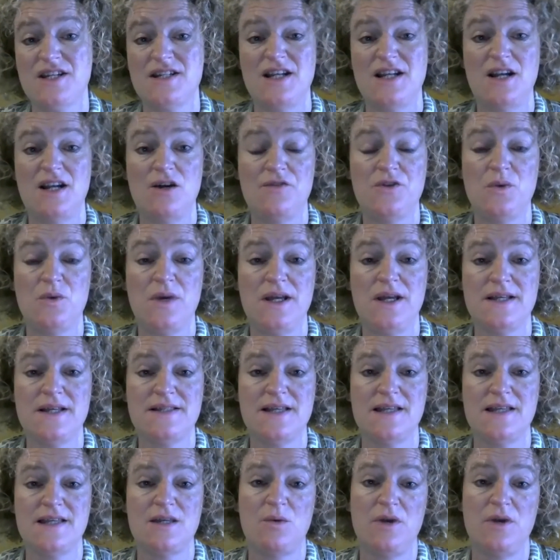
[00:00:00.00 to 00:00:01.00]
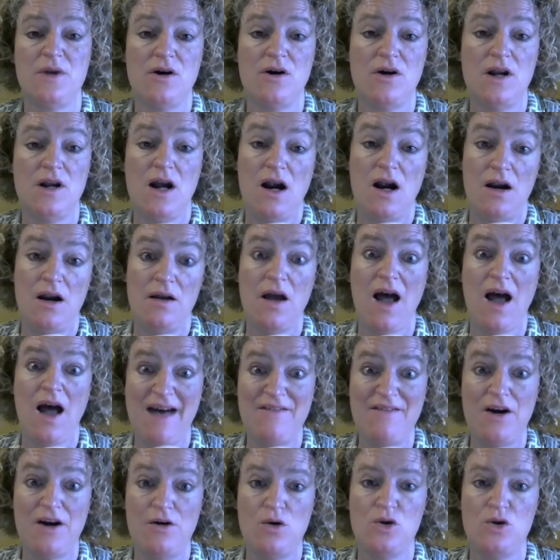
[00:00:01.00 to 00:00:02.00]
And I love the way you say that we all
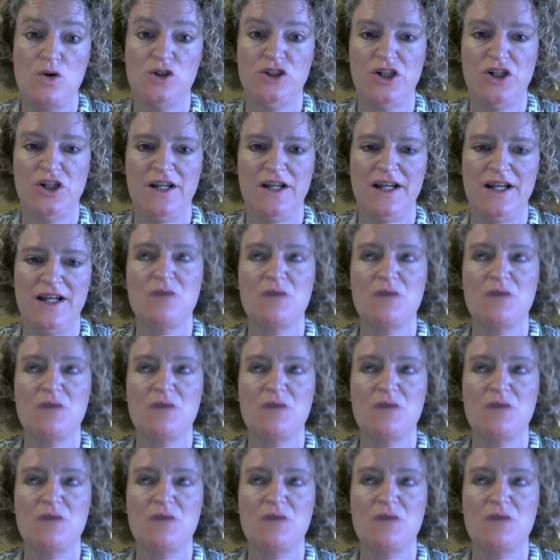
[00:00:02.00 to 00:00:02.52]
have our own journey,